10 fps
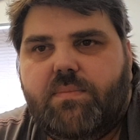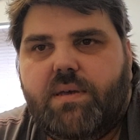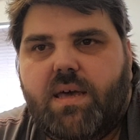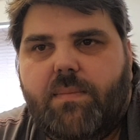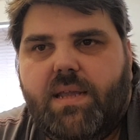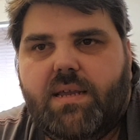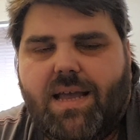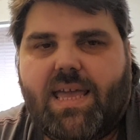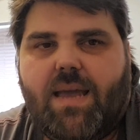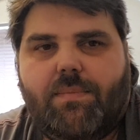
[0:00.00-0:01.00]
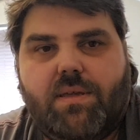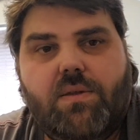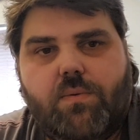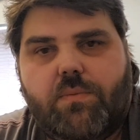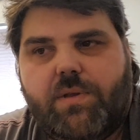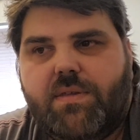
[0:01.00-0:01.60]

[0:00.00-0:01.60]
but I mean, I can't be the only one.